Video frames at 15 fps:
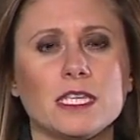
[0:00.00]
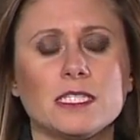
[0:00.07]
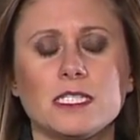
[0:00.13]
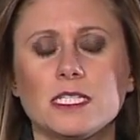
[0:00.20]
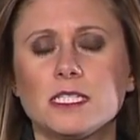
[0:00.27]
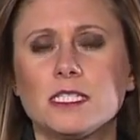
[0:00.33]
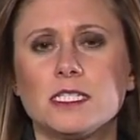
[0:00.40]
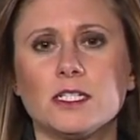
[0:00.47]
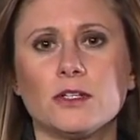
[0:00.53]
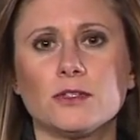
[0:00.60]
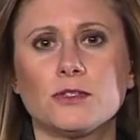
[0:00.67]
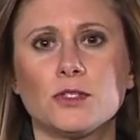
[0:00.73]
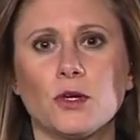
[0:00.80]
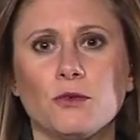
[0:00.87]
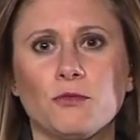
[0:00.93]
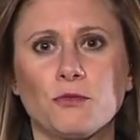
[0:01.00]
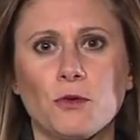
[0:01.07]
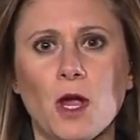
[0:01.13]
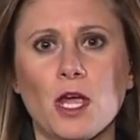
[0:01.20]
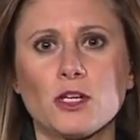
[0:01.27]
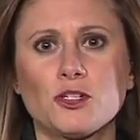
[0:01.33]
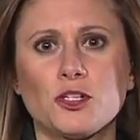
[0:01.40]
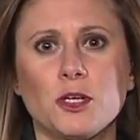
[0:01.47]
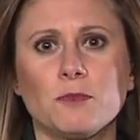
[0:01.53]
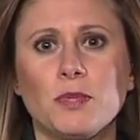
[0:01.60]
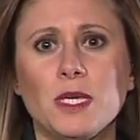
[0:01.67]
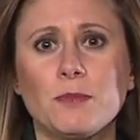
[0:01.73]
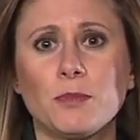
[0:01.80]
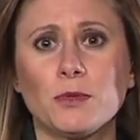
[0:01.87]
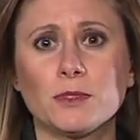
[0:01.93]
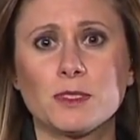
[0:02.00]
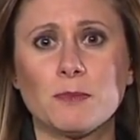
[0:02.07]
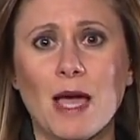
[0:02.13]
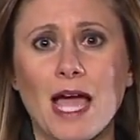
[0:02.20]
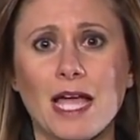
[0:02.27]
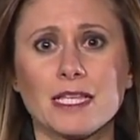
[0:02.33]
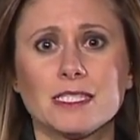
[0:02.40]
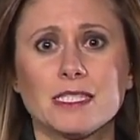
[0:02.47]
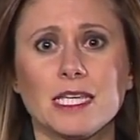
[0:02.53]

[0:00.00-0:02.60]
this is still so fresh in people's minds.